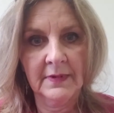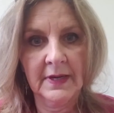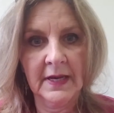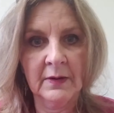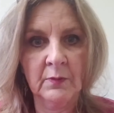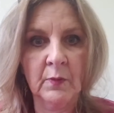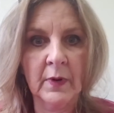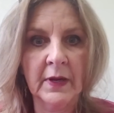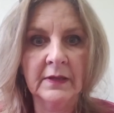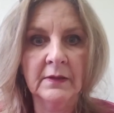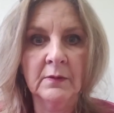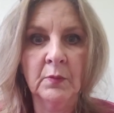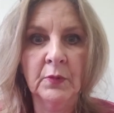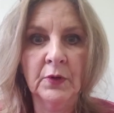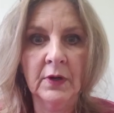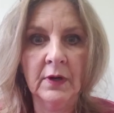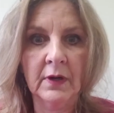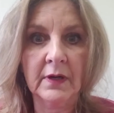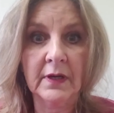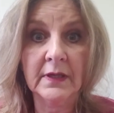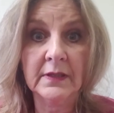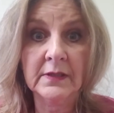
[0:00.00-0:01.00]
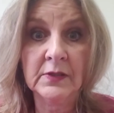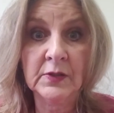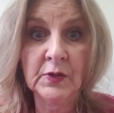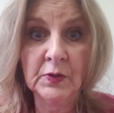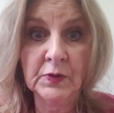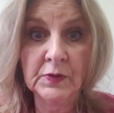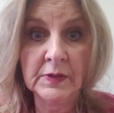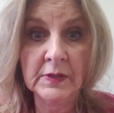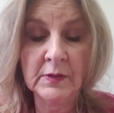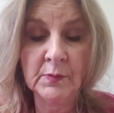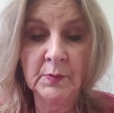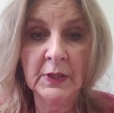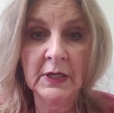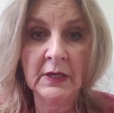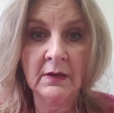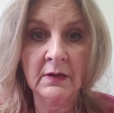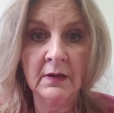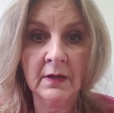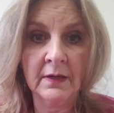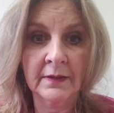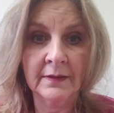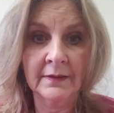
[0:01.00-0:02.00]
and read the book, Excuses Be
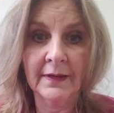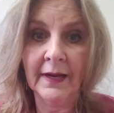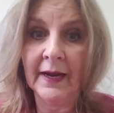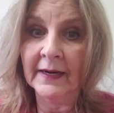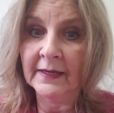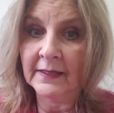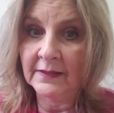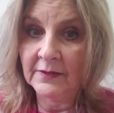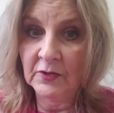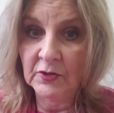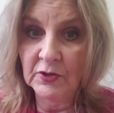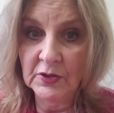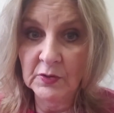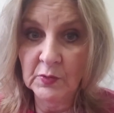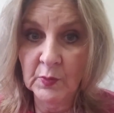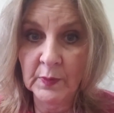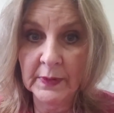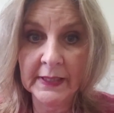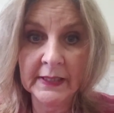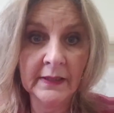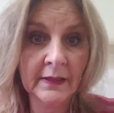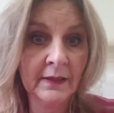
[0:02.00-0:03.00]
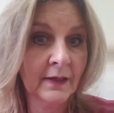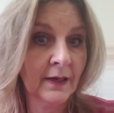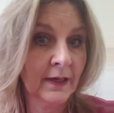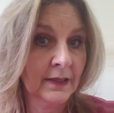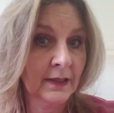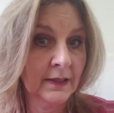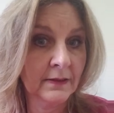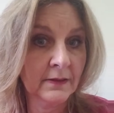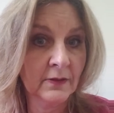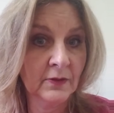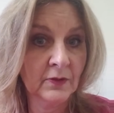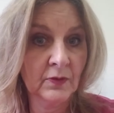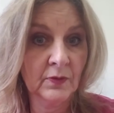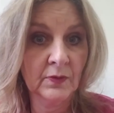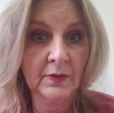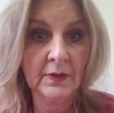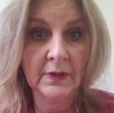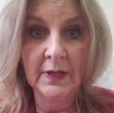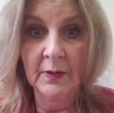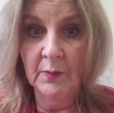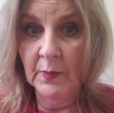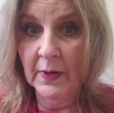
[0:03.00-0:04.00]
Gone. I didn't just read it, I listened to
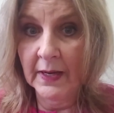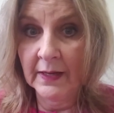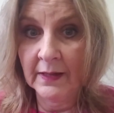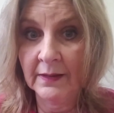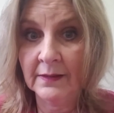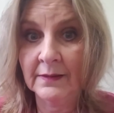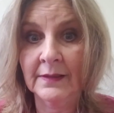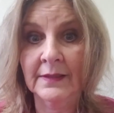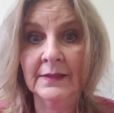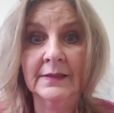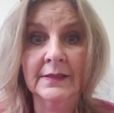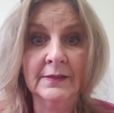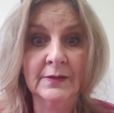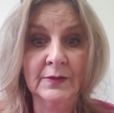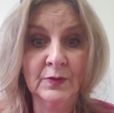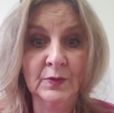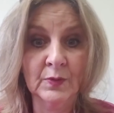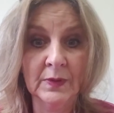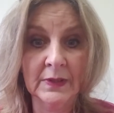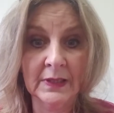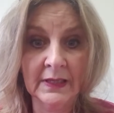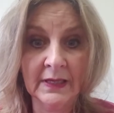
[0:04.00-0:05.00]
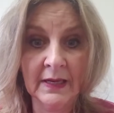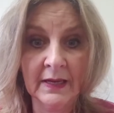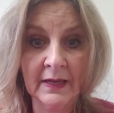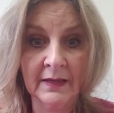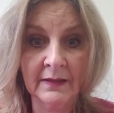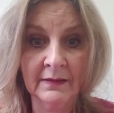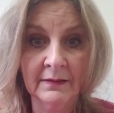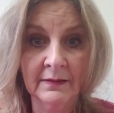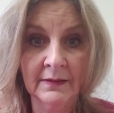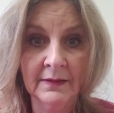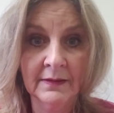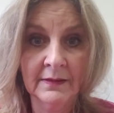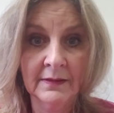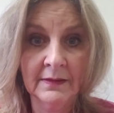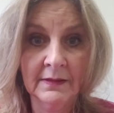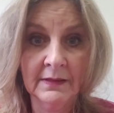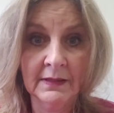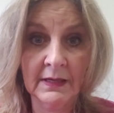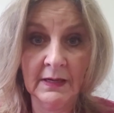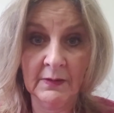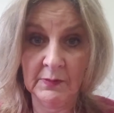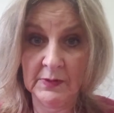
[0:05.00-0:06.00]
it, I read it, and I listened to it again.
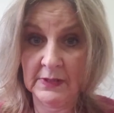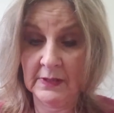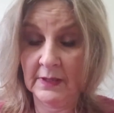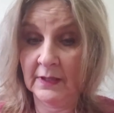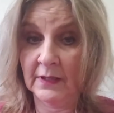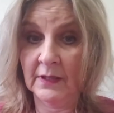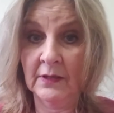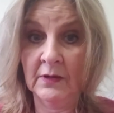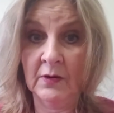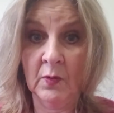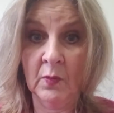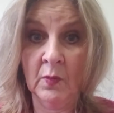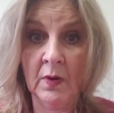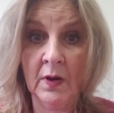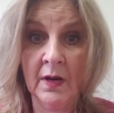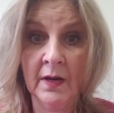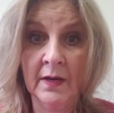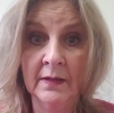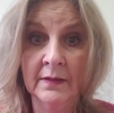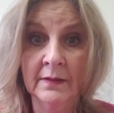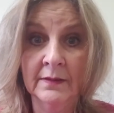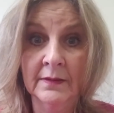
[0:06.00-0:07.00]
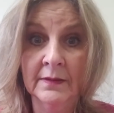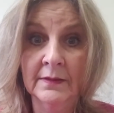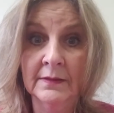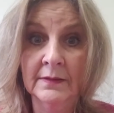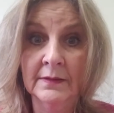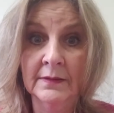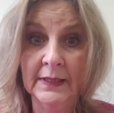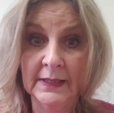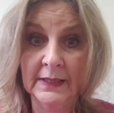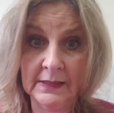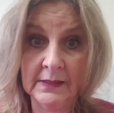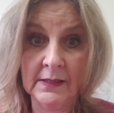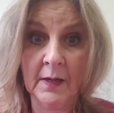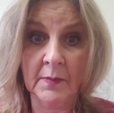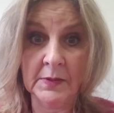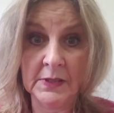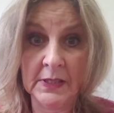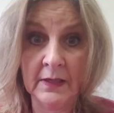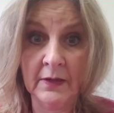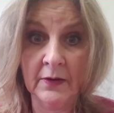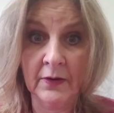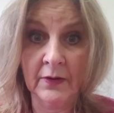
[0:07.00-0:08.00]
And I was like, you know what? It
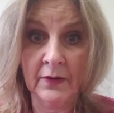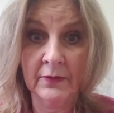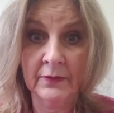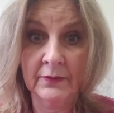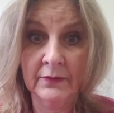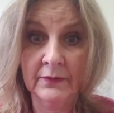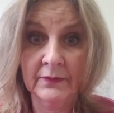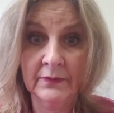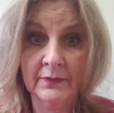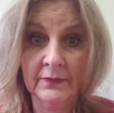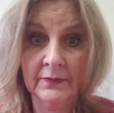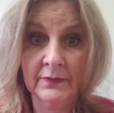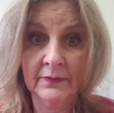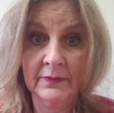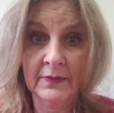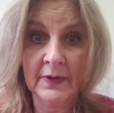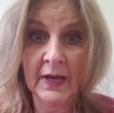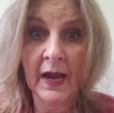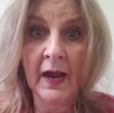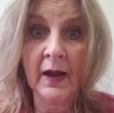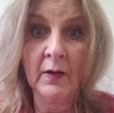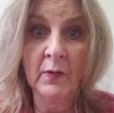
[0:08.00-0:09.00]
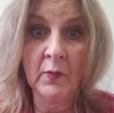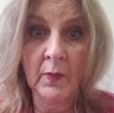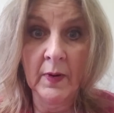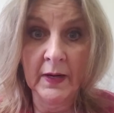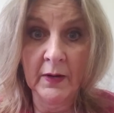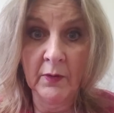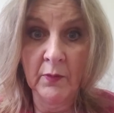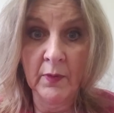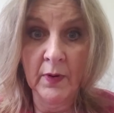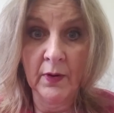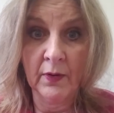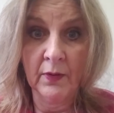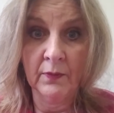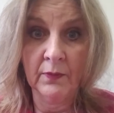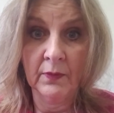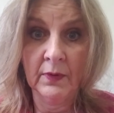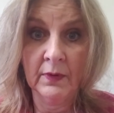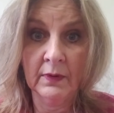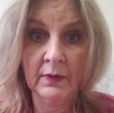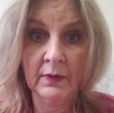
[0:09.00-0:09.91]
stops here. How do I grow?